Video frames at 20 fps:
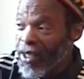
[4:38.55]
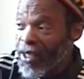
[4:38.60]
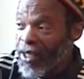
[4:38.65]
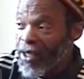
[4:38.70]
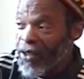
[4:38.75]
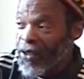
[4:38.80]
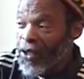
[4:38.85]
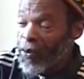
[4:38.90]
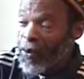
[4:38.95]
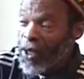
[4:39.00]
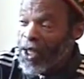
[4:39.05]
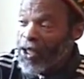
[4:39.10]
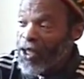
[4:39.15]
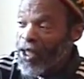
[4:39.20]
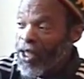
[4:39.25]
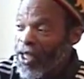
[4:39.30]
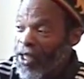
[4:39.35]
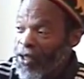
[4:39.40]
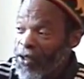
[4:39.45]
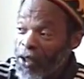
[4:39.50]
Some are
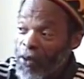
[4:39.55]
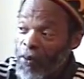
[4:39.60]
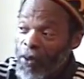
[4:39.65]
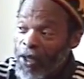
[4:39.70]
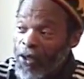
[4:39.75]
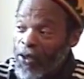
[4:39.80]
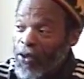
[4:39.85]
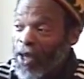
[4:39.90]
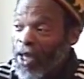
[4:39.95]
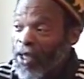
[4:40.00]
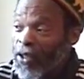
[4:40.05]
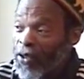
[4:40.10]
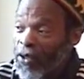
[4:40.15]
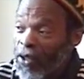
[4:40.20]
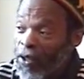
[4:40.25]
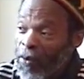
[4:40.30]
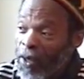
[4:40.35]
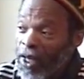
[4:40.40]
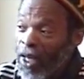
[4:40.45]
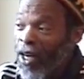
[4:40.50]
chicken, some are scratch,
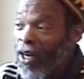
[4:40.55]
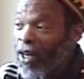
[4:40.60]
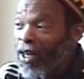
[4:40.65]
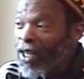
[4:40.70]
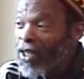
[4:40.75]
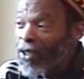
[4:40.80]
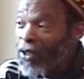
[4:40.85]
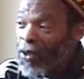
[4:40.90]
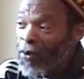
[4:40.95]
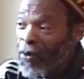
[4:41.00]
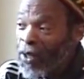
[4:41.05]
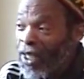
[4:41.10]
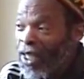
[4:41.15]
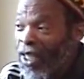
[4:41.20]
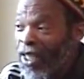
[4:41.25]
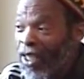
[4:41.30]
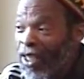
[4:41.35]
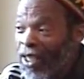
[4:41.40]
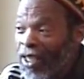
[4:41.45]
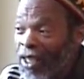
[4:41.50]
some are dog, and some are
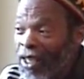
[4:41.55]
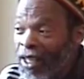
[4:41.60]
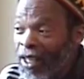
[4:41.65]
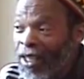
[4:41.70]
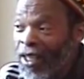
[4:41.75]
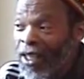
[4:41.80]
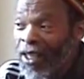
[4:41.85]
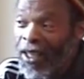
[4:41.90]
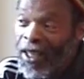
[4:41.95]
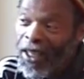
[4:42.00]
guinea gog.